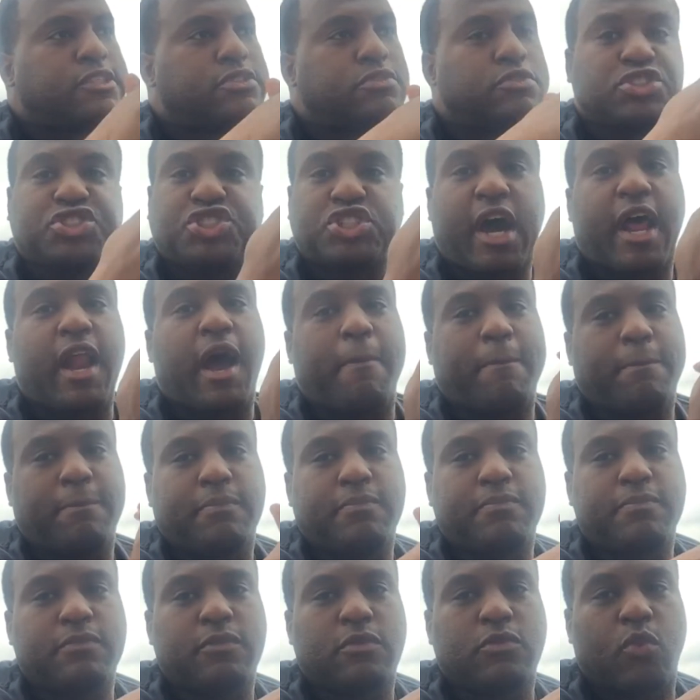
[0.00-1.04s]
shut up.
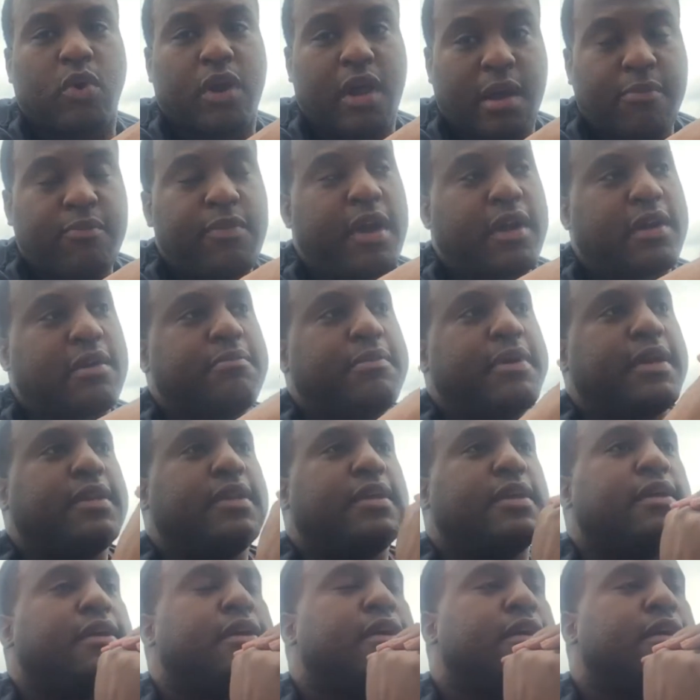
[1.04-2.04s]
What I'm recommending